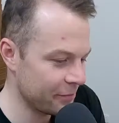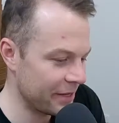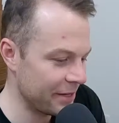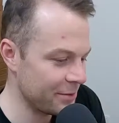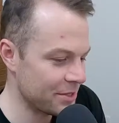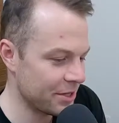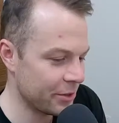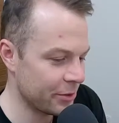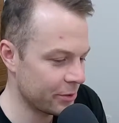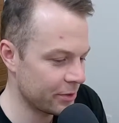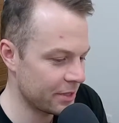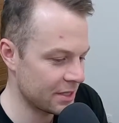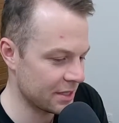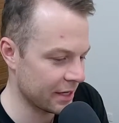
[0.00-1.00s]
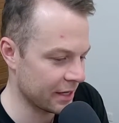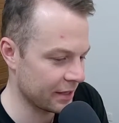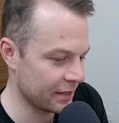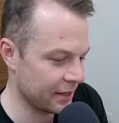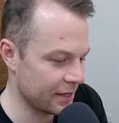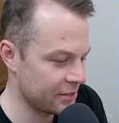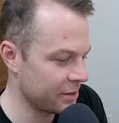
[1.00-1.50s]
But he was so good this year.
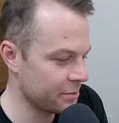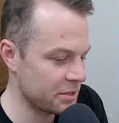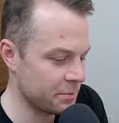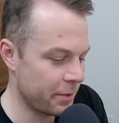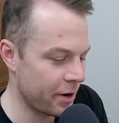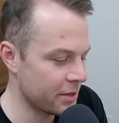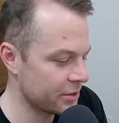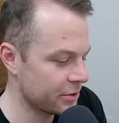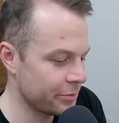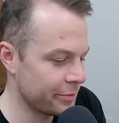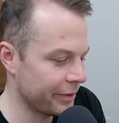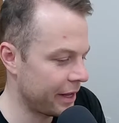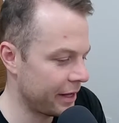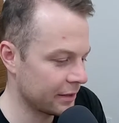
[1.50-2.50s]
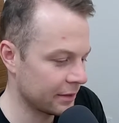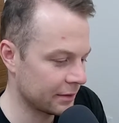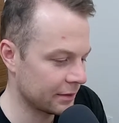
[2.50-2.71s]
And Tom Sparrow's a good player.